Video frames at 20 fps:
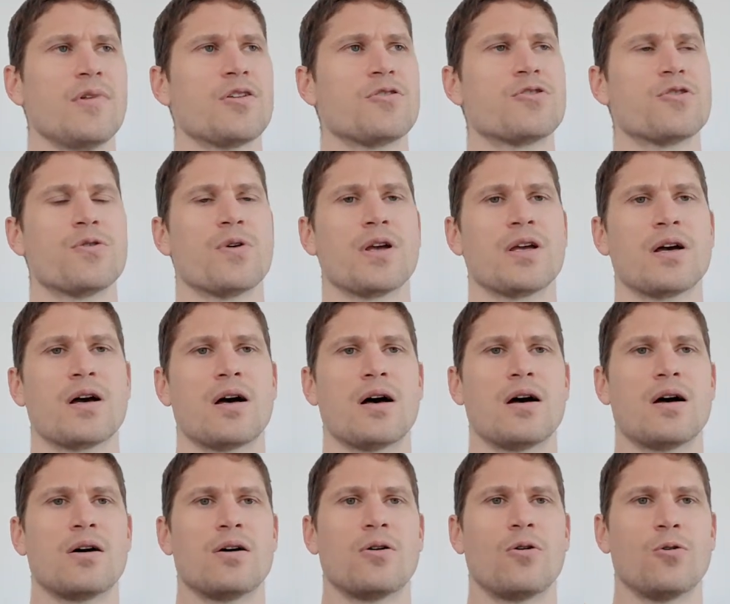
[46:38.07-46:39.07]
doing
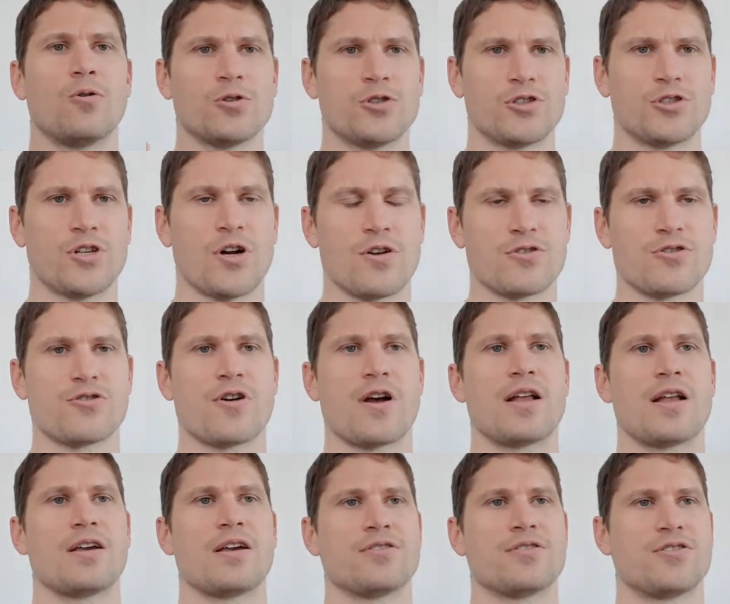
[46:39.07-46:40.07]
horse stance
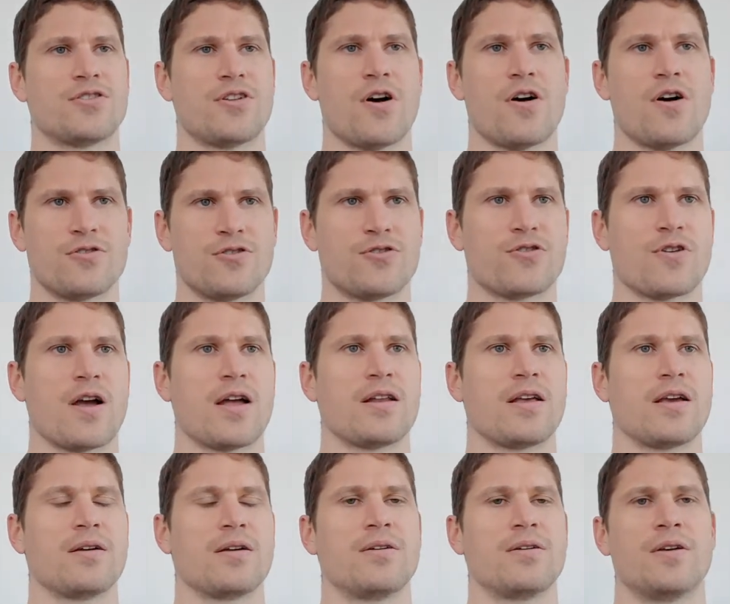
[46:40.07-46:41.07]
training and stance
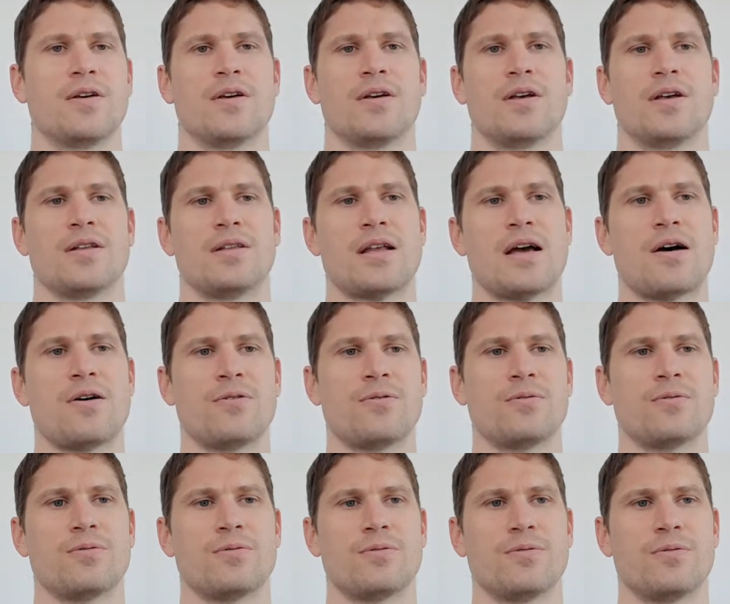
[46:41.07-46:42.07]
training.
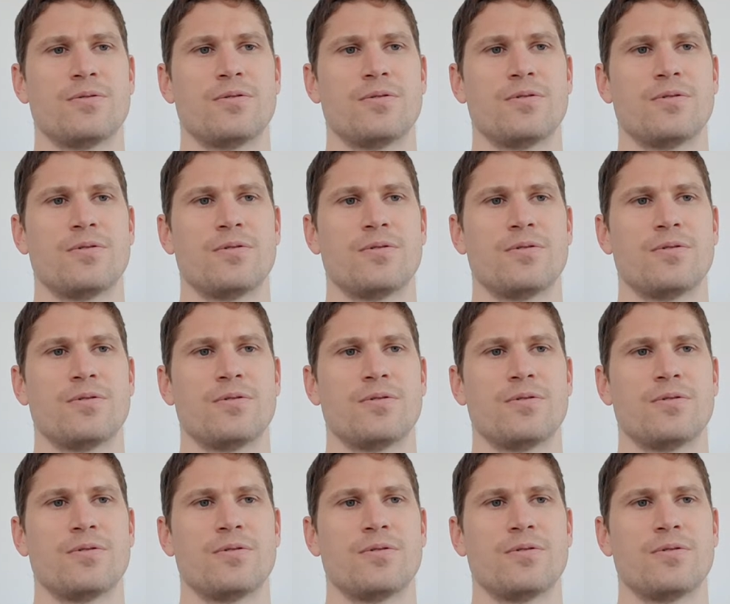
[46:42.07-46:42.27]
Now,